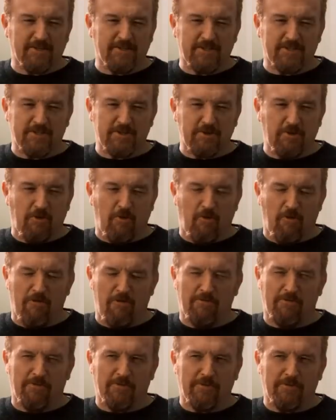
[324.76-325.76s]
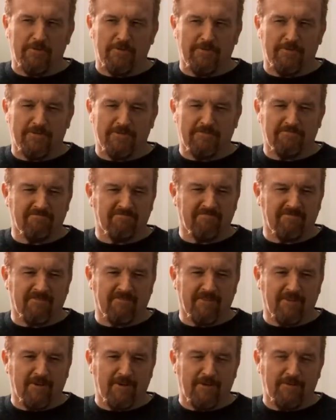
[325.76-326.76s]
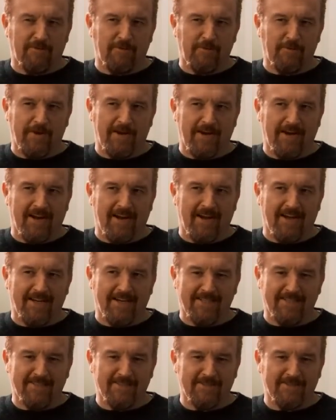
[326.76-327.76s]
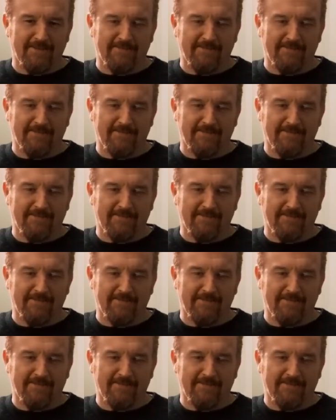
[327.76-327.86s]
it was such an awful, awful way to act.